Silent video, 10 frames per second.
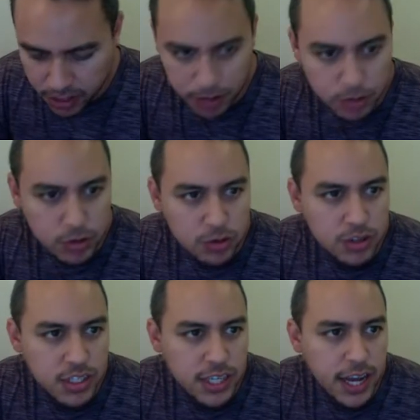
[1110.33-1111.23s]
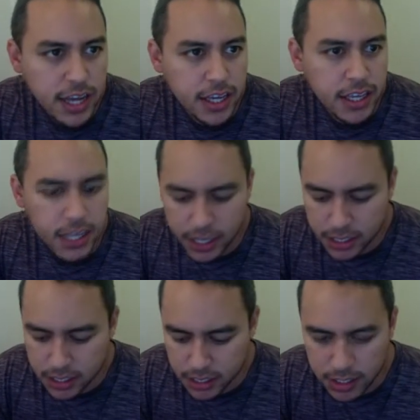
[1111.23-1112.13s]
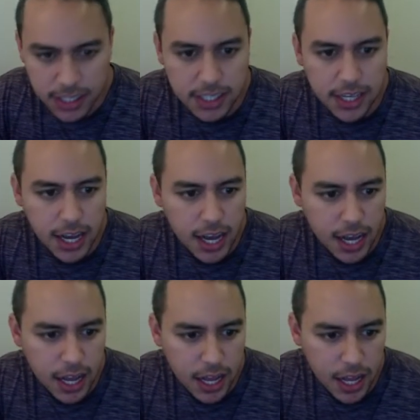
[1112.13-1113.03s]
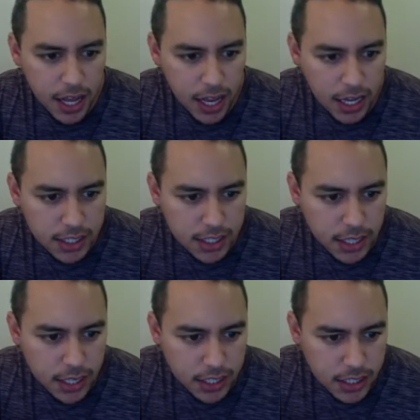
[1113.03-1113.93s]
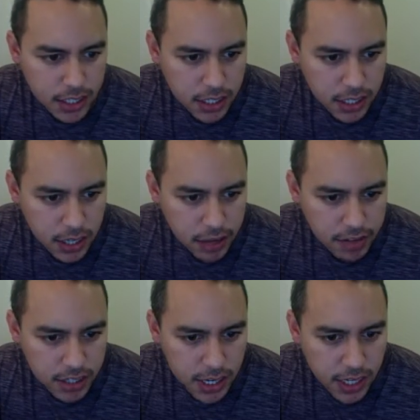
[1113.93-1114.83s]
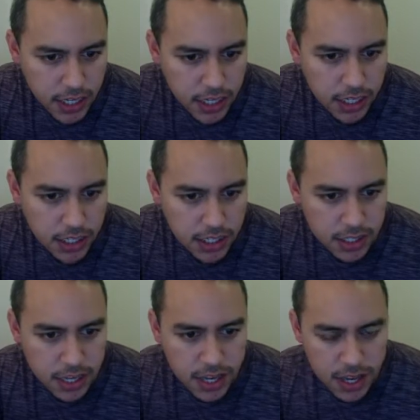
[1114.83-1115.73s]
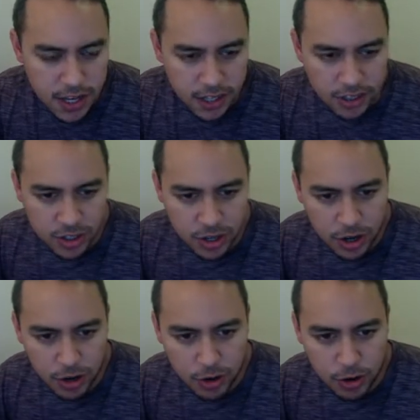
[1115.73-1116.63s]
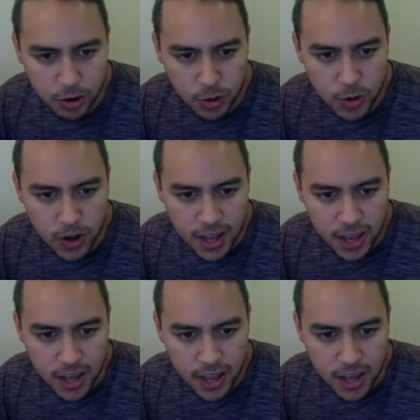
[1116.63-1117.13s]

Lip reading: Rune Sack Kings. Let's see. AV Sack Kings. So.